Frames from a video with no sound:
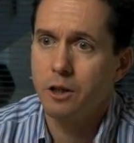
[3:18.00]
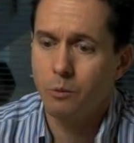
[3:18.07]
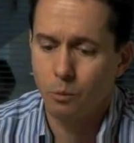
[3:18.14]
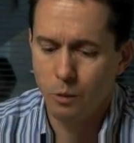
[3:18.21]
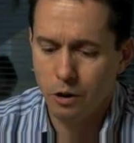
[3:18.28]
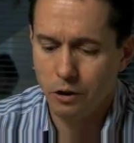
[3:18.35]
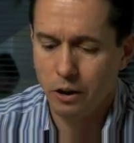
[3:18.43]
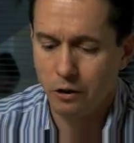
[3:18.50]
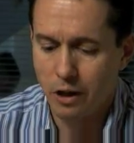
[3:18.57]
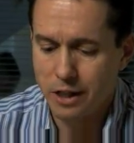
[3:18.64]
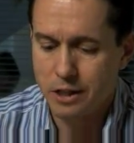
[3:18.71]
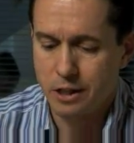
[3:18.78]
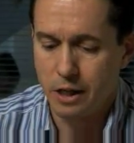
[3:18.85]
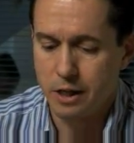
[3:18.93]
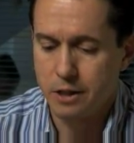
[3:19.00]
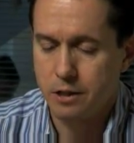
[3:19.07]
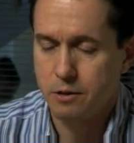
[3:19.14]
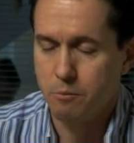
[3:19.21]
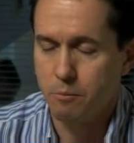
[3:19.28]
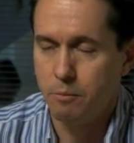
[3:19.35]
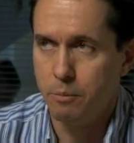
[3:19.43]
it really lets us
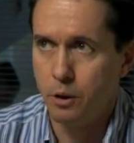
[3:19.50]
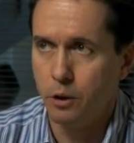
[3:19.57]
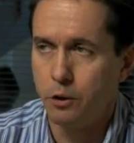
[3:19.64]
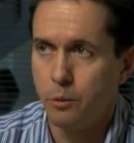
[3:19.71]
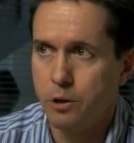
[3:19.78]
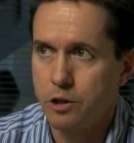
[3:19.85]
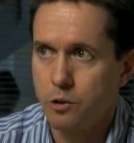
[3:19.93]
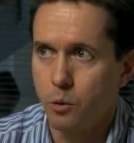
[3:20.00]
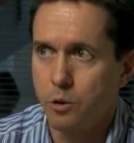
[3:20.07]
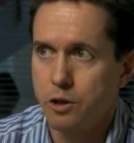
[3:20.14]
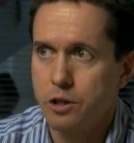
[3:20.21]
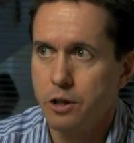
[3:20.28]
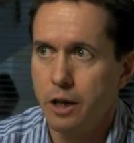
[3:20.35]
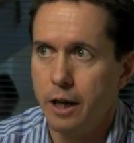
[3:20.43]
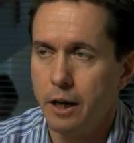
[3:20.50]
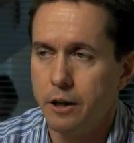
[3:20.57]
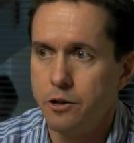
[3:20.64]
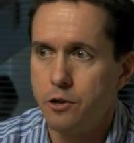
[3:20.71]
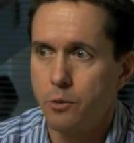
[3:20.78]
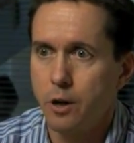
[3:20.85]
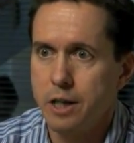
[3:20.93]
build a resource that
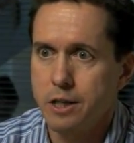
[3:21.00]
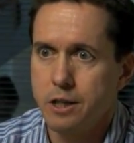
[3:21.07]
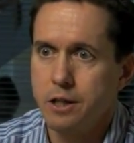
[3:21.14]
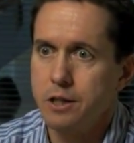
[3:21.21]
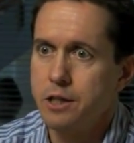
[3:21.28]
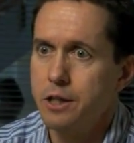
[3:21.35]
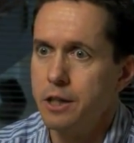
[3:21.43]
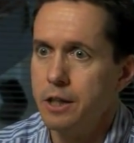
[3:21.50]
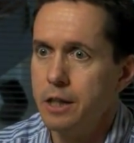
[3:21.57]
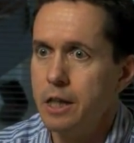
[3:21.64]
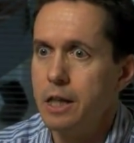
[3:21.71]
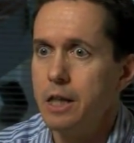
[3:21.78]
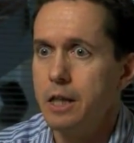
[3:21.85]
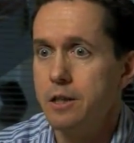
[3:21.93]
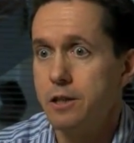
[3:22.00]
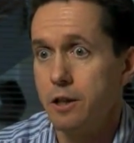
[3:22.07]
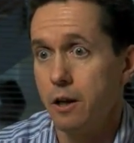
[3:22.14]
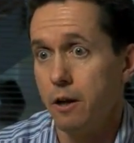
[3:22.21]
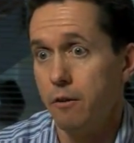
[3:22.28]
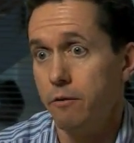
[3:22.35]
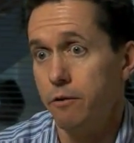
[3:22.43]
addresses the needs
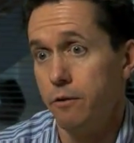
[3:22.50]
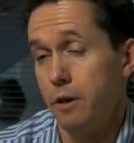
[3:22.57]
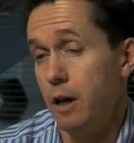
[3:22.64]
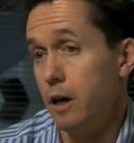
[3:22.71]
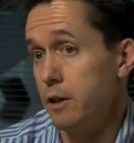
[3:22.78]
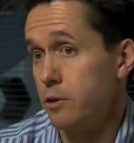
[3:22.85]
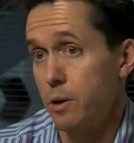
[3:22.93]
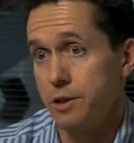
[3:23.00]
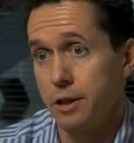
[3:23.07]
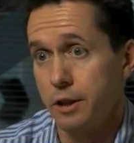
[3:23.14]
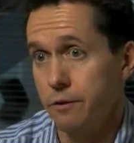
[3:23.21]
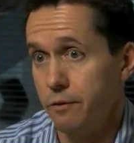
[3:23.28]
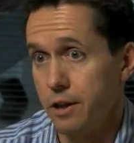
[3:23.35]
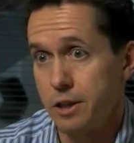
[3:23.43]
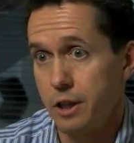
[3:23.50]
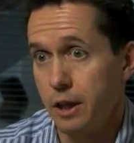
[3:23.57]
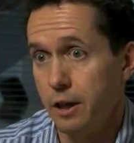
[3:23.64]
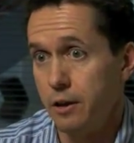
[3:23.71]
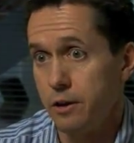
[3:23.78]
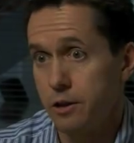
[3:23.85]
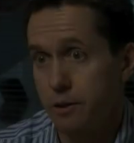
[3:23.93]
of SWEHSC
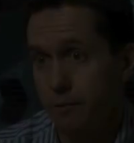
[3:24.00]
investigators.